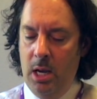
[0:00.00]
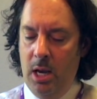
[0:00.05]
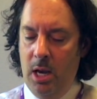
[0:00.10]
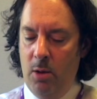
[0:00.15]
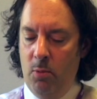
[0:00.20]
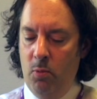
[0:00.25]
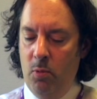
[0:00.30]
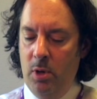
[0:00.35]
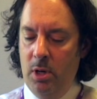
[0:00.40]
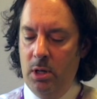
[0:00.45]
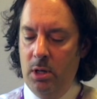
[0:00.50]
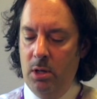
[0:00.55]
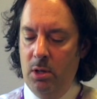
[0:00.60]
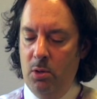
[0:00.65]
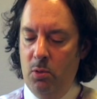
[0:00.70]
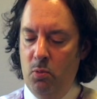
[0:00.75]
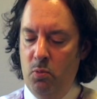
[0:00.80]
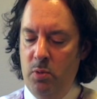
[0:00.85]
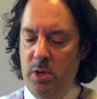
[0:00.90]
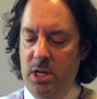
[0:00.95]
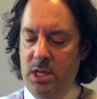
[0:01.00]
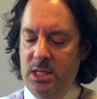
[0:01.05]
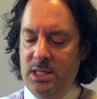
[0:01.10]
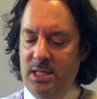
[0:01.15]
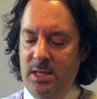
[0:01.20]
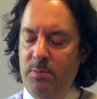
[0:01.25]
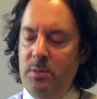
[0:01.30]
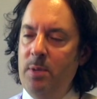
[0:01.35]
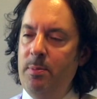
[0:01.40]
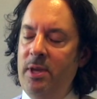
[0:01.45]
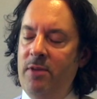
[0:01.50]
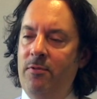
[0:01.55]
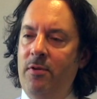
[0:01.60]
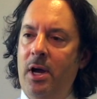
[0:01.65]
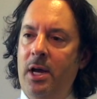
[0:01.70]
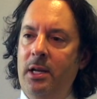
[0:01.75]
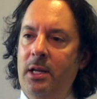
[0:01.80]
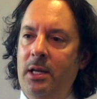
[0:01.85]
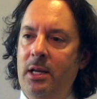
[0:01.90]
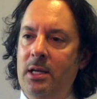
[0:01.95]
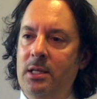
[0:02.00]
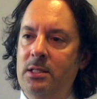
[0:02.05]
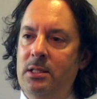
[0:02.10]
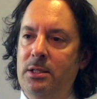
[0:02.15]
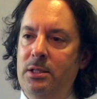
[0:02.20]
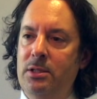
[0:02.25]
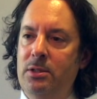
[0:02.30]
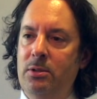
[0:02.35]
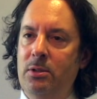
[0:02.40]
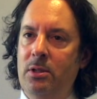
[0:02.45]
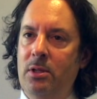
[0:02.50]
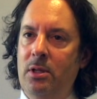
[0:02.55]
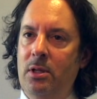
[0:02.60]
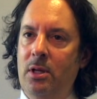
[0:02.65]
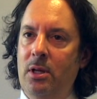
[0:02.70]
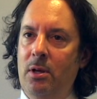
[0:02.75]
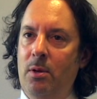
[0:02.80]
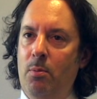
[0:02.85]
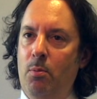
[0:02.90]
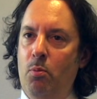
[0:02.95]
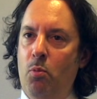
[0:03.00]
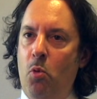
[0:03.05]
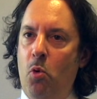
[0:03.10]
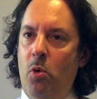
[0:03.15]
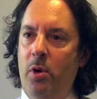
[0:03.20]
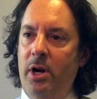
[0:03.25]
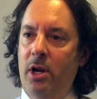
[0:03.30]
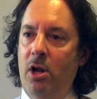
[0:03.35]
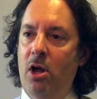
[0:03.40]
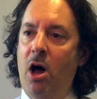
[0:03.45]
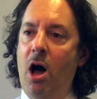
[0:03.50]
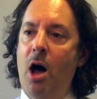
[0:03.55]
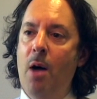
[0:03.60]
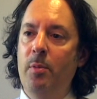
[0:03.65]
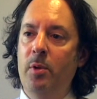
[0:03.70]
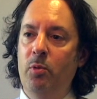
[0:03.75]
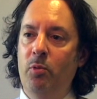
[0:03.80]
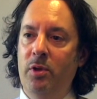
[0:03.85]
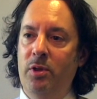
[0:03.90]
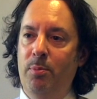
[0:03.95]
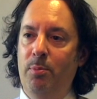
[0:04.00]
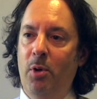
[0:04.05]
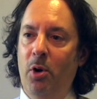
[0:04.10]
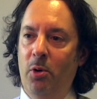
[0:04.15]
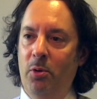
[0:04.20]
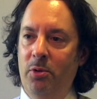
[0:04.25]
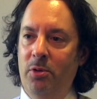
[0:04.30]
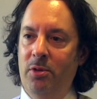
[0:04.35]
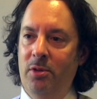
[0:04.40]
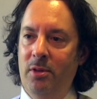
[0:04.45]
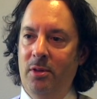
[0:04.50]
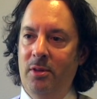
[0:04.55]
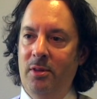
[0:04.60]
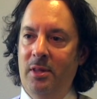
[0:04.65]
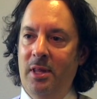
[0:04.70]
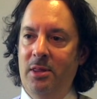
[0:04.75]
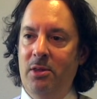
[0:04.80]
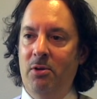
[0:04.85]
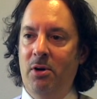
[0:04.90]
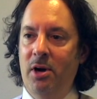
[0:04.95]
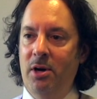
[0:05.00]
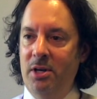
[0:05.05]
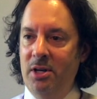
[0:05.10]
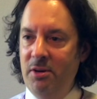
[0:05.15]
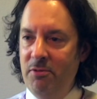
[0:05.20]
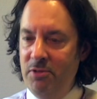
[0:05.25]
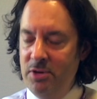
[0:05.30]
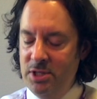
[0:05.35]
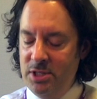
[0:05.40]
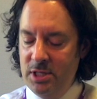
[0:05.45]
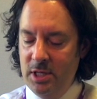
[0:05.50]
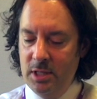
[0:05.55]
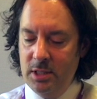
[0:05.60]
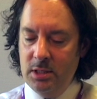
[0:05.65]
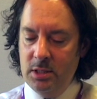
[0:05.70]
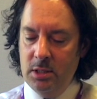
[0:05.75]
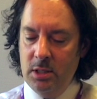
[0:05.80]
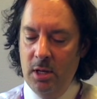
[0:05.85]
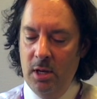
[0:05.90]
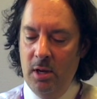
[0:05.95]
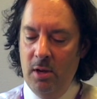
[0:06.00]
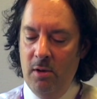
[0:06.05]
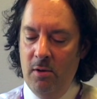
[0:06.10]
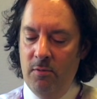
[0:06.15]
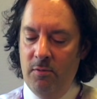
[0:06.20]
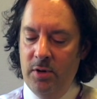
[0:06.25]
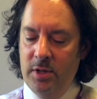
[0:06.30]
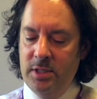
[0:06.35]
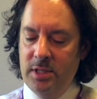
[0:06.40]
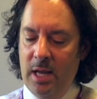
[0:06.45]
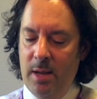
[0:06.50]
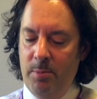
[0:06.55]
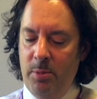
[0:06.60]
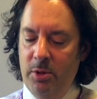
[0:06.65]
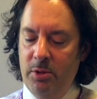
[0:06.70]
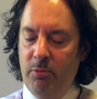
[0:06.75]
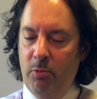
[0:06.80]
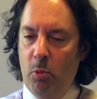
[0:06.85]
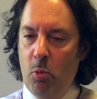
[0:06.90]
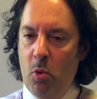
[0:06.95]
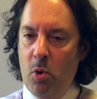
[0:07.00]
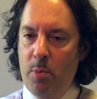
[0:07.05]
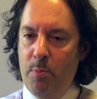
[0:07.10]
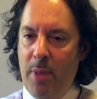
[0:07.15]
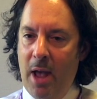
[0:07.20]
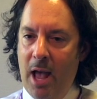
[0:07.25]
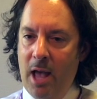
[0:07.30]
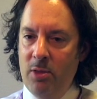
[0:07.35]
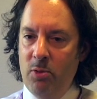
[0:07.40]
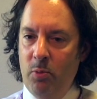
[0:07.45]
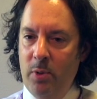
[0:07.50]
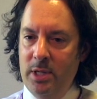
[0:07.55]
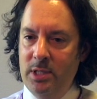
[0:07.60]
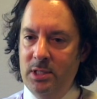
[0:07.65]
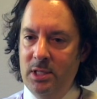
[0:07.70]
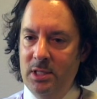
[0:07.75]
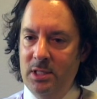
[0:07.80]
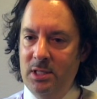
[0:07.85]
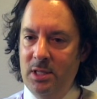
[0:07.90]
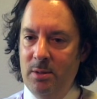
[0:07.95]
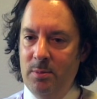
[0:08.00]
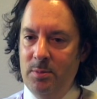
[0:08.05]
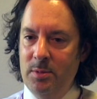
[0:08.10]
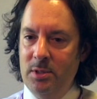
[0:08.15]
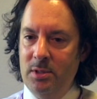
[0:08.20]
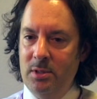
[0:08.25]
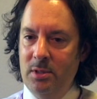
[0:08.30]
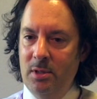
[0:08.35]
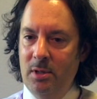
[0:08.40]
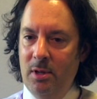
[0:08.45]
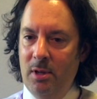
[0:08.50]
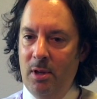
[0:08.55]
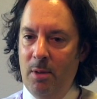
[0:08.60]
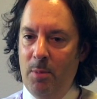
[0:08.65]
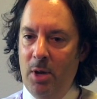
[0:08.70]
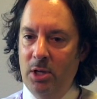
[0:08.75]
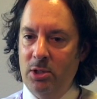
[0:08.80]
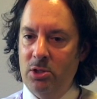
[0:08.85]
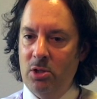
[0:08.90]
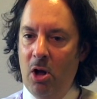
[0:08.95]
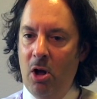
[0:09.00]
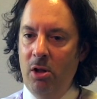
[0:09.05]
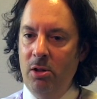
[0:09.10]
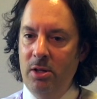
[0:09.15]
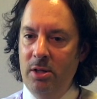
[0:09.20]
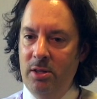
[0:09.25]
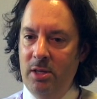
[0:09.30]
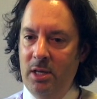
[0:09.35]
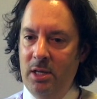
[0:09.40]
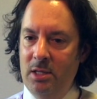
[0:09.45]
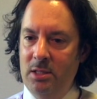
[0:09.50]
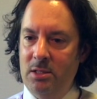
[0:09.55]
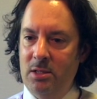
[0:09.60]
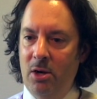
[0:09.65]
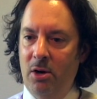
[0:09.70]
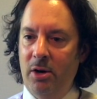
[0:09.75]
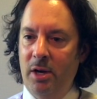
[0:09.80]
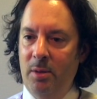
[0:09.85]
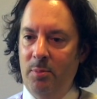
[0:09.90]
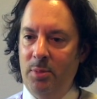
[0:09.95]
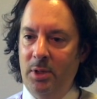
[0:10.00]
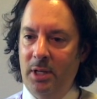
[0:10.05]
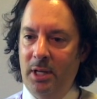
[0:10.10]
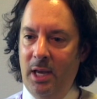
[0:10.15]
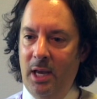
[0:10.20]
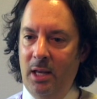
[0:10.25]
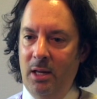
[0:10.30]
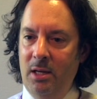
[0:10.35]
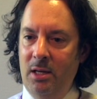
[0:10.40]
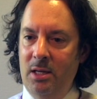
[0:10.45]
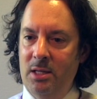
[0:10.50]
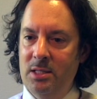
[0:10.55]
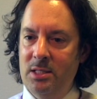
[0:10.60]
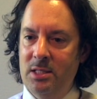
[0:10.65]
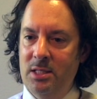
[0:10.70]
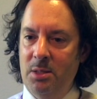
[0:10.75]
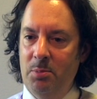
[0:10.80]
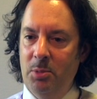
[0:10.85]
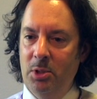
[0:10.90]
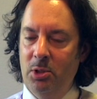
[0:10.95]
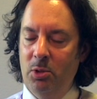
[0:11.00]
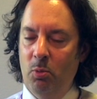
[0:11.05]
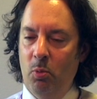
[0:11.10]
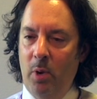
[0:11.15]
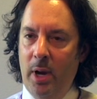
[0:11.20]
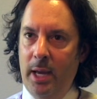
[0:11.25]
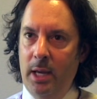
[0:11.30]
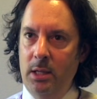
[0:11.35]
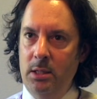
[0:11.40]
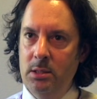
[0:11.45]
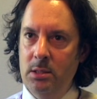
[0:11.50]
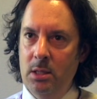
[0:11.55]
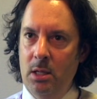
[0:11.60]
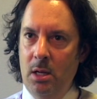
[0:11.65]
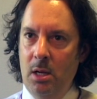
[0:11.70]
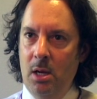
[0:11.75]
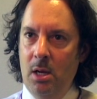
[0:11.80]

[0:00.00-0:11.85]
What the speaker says: And what we seem to be finding is there's more in common with both than there are differences. For example, the reward pathway systems amongst all of these are implicated in similar ways.